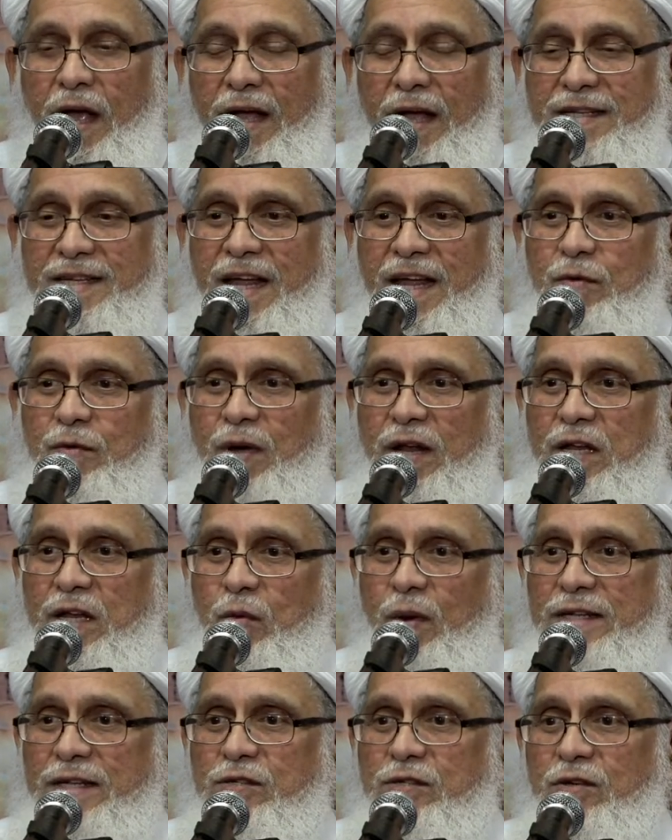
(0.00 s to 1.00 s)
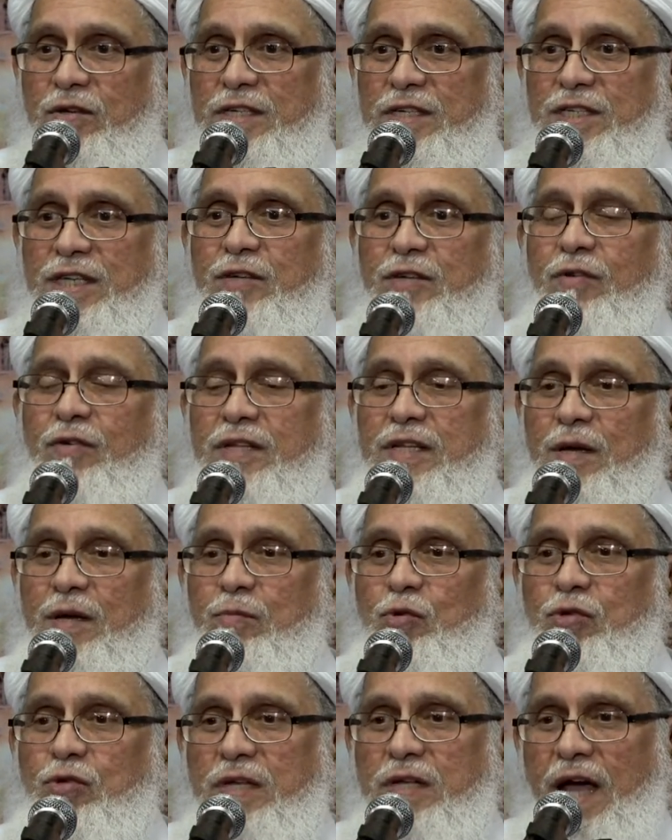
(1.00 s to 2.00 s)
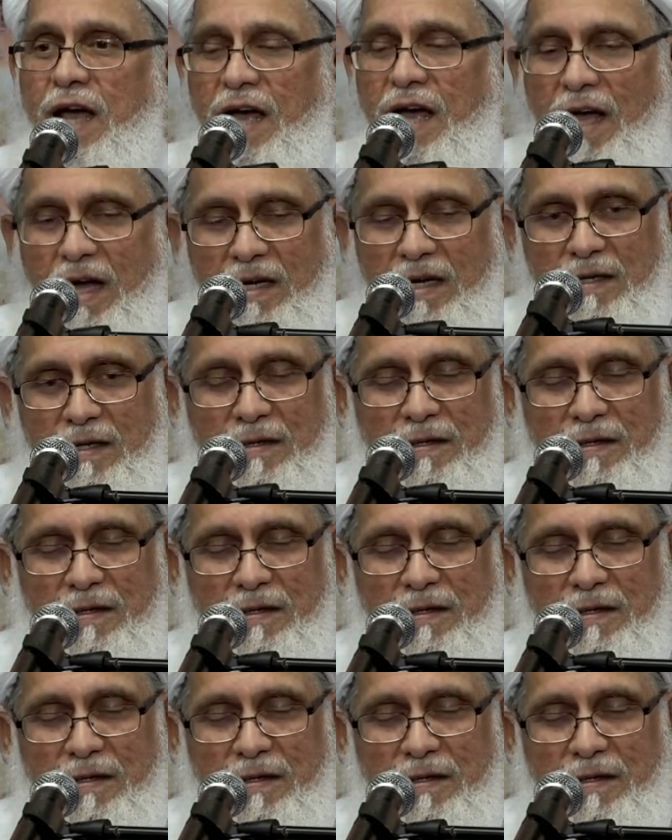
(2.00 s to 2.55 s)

And then when he went to the Sidratul Muntaha,